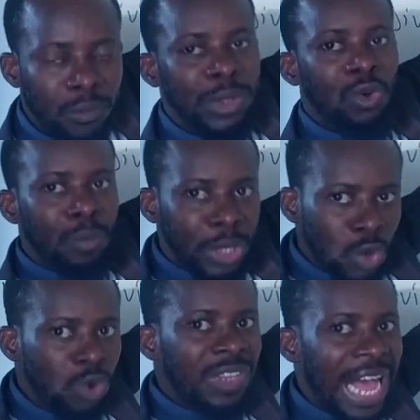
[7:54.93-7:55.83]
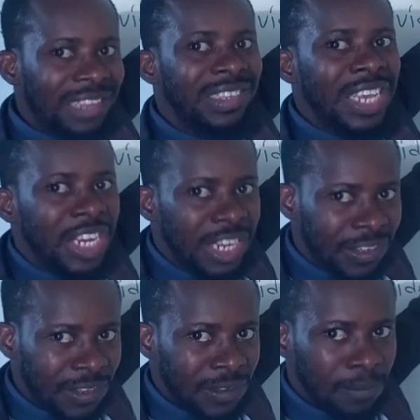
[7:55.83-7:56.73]
which will be used as
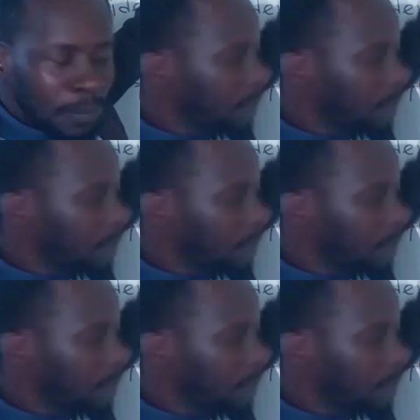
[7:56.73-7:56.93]
indices.